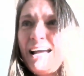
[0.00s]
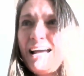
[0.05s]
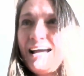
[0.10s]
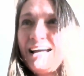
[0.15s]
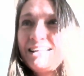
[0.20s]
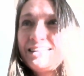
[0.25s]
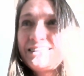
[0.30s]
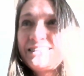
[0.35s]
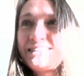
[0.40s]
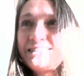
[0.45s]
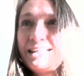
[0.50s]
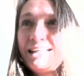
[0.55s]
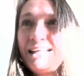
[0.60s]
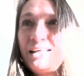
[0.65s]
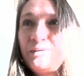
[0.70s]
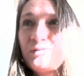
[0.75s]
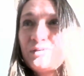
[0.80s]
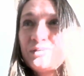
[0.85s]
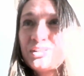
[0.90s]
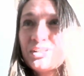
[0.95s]
and
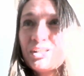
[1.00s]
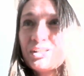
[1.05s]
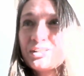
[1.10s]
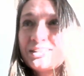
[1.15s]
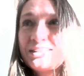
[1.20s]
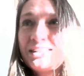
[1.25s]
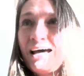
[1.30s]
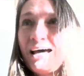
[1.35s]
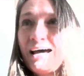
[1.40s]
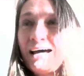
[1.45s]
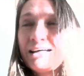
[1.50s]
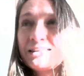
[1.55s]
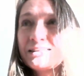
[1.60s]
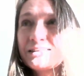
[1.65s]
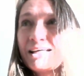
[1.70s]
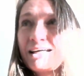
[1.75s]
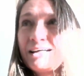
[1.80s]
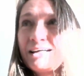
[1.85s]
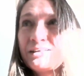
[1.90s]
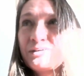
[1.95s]
even just that
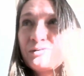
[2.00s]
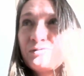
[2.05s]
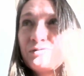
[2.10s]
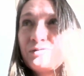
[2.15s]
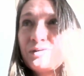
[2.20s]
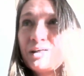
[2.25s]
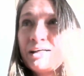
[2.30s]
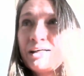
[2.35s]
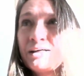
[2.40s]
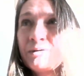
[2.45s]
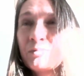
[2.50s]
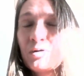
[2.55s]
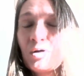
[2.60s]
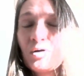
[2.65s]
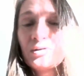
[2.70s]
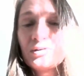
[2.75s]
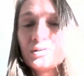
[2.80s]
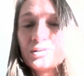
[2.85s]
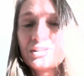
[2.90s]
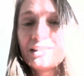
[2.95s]
kind of
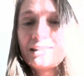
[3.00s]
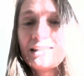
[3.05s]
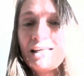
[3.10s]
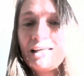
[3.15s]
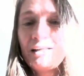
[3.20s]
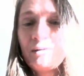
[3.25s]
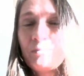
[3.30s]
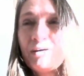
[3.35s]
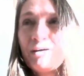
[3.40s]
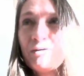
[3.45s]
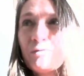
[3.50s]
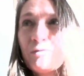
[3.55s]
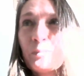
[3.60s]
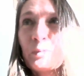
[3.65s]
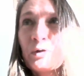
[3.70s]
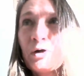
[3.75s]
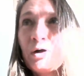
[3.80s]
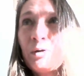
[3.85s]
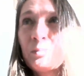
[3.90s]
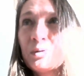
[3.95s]
caused a little bit of a
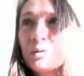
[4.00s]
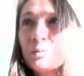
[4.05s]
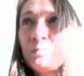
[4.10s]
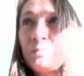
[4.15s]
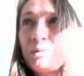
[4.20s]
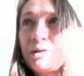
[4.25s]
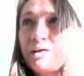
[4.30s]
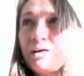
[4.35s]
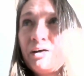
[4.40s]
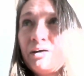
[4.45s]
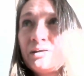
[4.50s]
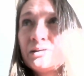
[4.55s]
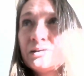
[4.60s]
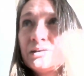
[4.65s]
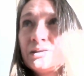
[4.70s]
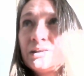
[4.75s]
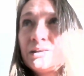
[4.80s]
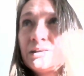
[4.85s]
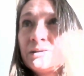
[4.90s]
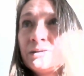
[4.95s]
problem
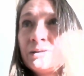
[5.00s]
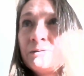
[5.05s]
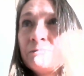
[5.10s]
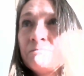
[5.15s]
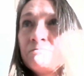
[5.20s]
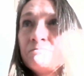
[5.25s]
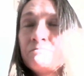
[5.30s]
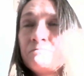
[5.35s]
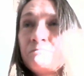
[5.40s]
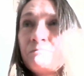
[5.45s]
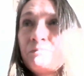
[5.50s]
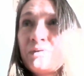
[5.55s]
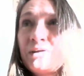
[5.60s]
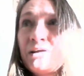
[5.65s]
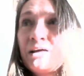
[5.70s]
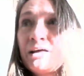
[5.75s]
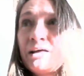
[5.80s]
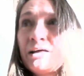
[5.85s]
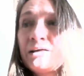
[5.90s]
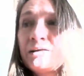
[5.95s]
because,
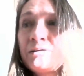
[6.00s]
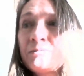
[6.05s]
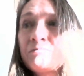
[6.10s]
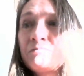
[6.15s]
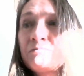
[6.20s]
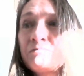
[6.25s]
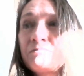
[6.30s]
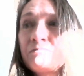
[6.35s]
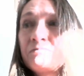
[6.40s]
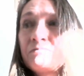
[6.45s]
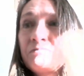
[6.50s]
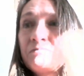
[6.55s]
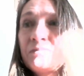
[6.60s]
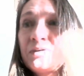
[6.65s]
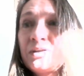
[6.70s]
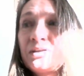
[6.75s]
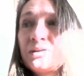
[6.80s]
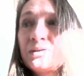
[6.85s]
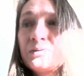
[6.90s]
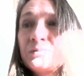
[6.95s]
you
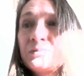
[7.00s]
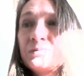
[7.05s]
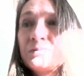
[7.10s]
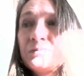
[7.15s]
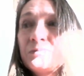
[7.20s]
know,